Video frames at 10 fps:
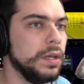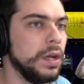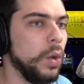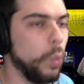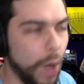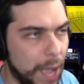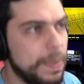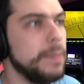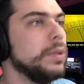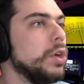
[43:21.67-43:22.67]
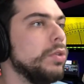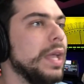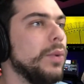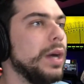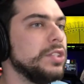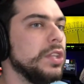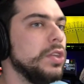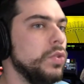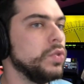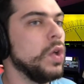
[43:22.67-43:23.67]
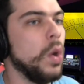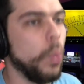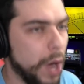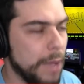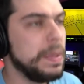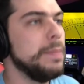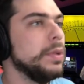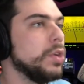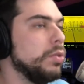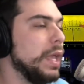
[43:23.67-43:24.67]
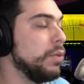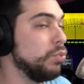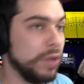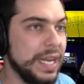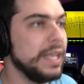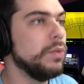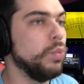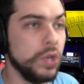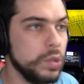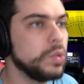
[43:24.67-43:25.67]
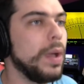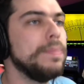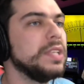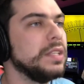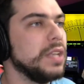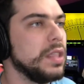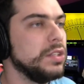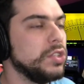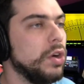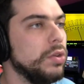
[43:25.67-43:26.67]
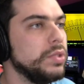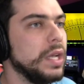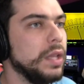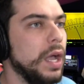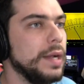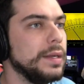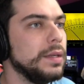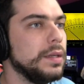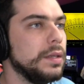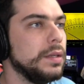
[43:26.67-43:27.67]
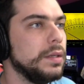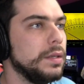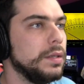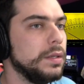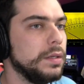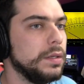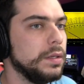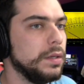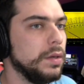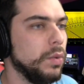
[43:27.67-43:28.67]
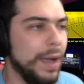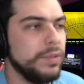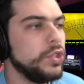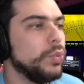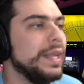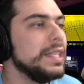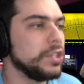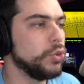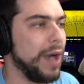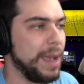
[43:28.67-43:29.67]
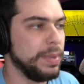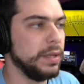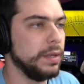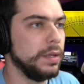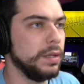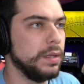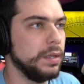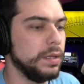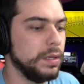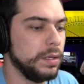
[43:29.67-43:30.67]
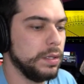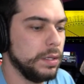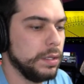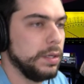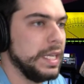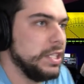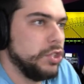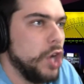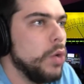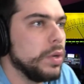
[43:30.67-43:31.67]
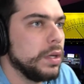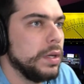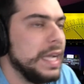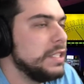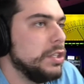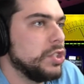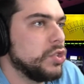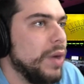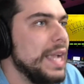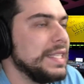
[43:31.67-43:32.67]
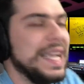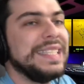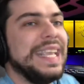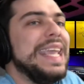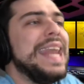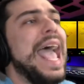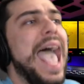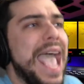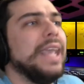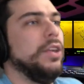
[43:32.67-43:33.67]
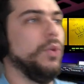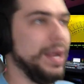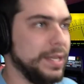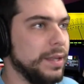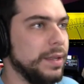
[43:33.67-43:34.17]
Why people don't like watching the news. Why people don't like reading news websites like the Star News Online. Why would you read this crap? It's a joke. It's a disgrace. It's inaccurate.